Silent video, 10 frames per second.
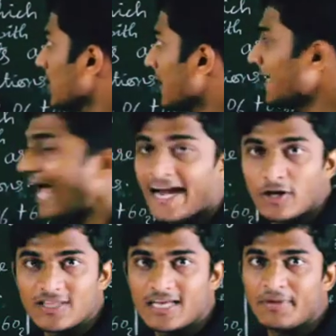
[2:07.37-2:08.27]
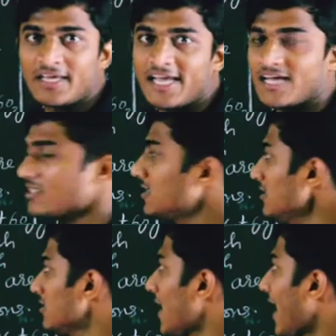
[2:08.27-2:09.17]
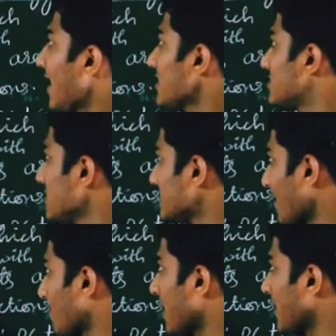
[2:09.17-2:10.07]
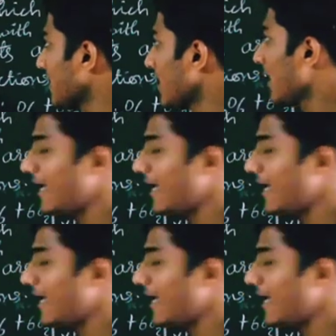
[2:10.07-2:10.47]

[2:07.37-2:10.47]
In endothermic reaction, energy is supplied.